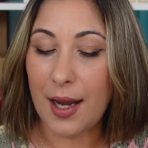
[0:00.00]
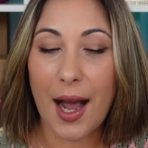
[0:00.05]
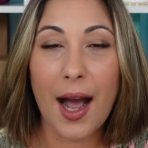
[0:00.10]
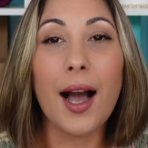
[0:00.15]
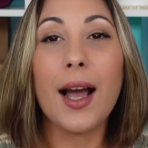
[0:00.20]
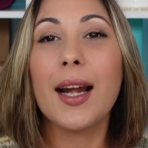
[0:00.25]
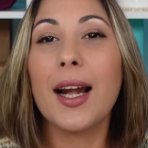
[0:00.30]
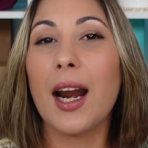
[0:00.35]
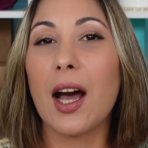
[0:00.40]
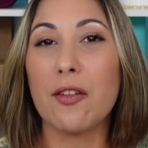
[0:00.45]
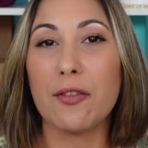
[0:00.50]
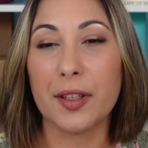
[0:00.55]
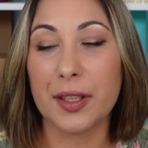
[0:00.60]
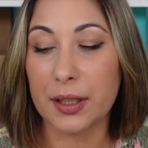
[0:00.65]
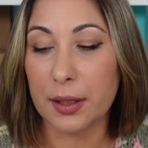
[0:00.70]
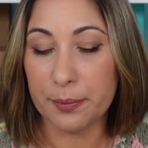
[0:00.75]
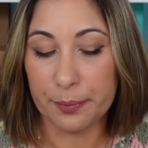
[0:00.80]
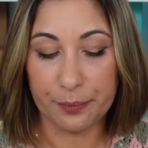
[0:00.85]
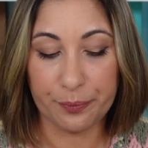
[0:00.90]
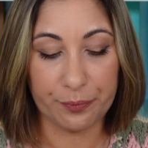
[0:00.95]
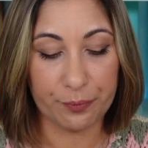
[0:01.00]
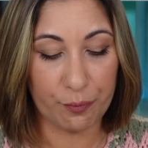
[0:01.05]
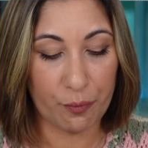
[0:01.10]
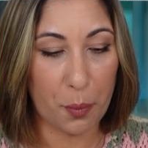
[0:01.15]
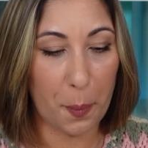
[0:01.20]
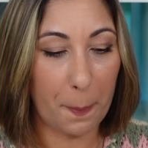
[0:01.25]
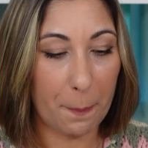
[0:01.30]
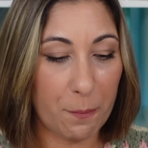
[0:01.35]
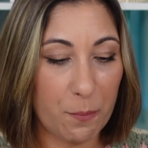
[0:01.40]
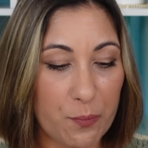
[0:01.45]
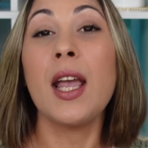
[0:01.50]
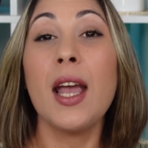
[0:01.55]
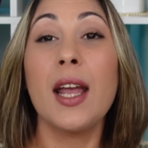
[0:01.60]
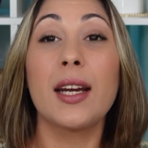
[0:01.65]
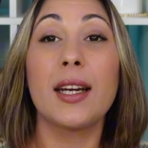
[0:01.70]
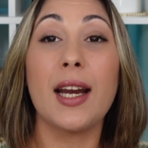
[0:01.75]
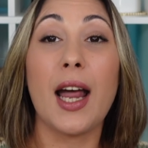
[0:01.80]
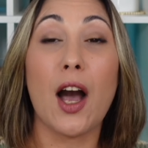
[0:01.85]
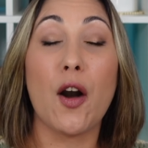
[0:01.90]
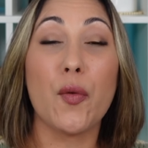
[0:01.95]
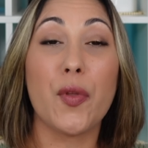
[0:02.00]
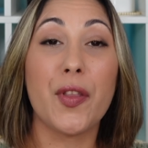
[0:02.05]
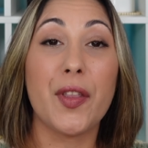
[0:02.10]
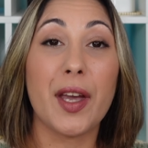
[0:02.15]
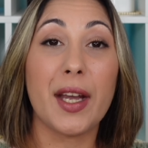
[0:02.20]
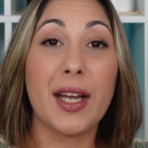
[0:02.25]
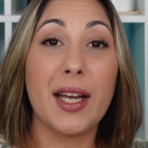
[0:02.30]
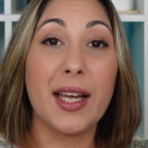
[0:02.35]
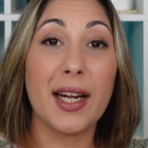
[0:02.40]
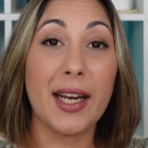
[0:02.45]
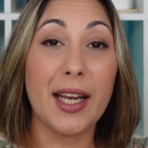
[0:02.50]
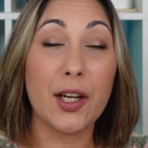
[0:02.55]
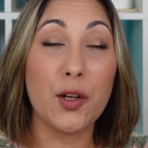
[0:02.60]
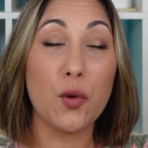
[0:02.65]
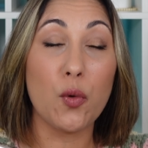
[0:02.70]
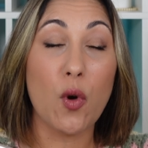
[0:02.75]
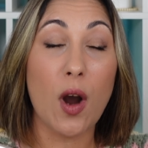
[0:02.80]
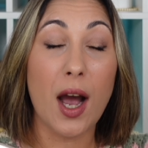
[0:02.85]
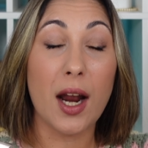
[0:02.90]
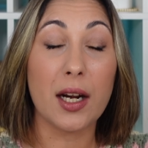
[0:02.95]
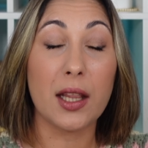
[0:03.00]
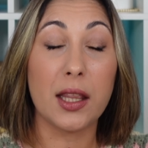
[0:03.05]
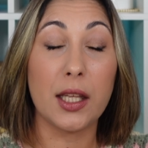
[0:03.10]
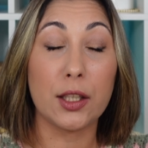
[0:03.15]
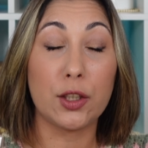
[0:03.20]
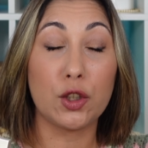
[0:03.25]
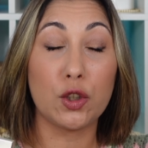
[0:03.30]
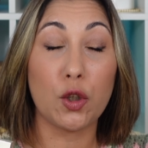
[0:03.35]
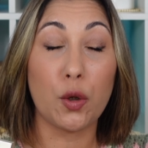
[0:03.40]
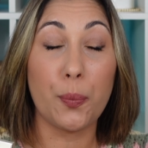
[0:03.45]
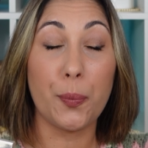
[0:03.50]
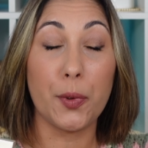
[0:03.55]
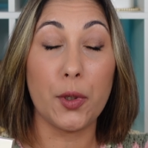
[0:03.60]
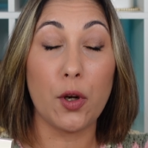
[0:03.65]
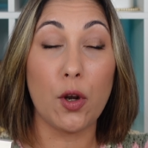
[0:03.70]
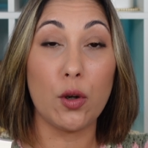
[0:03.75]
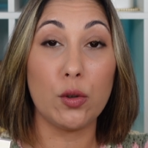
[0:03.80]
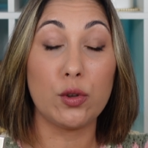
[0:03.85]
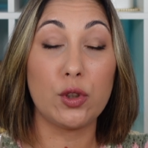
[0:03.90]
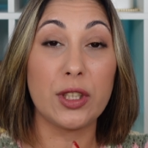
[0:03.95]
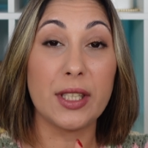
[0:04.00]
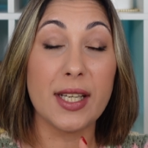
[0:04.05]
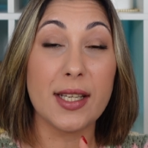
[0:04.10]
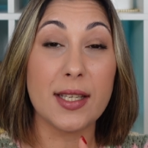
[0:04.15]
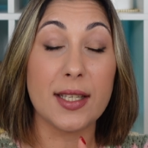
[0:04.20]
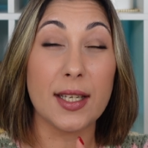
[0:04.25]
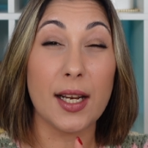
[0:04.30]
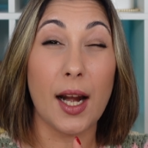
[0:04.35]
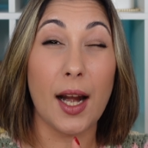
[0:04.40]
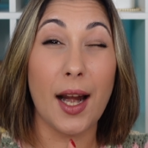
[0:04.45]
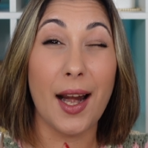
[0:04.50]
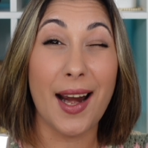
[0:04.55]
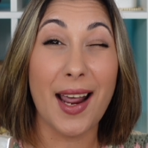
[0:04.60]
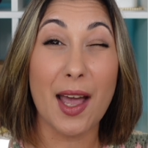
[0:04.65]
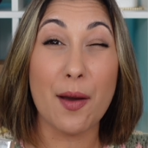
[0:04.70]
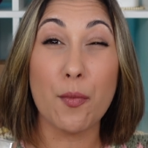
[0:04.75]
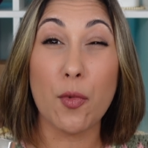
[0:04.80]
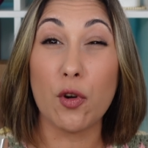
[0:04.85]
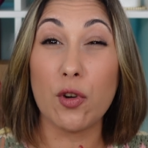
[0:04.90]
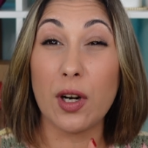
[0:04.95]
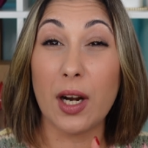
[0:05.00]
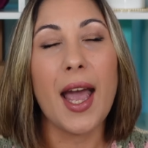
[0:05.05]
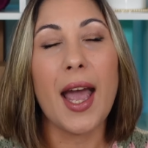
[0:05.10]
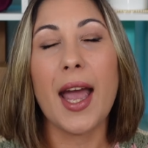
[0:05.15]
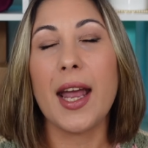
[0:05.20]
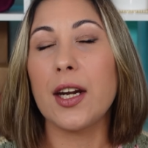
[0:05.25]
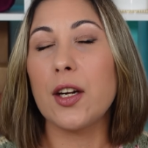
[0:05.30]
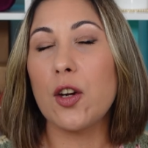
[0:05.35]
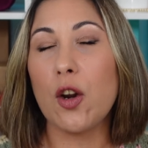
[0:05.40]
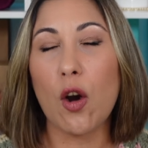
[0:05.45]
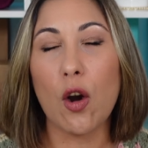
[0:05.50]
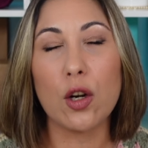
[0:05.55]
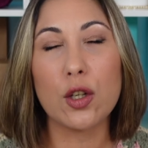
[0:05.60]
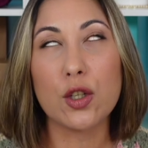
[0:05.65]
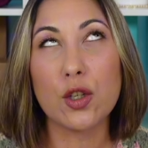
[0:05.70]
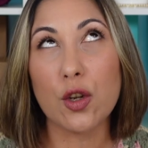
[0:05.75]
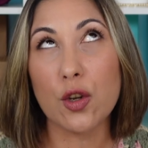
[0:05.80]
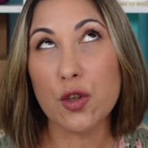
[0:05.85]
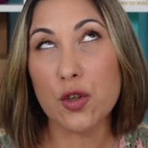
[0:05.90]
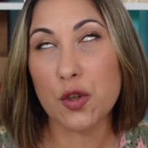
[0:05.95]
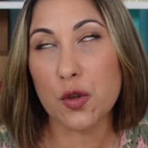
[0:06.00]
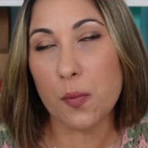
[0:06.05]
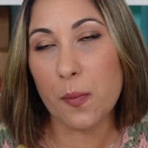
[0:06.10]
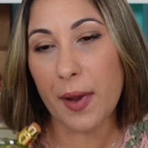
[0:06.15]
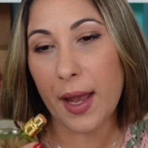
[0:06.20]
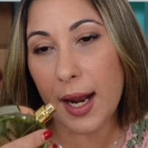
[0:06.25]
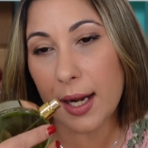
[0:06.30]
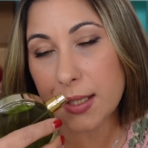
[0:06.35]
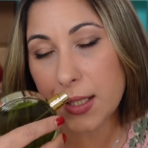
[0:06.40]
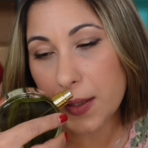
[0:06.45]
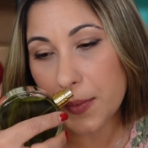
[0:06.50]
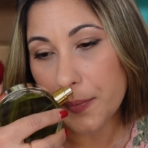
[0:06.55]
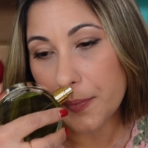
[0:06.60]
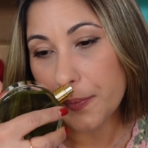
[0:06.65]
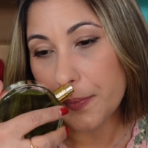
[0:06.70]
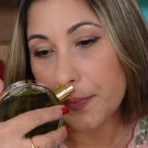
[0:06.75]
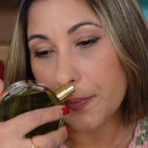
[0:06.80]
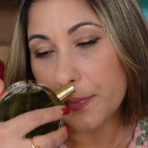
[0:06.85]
I love it. Now the green one, the top notes is lemon and also smells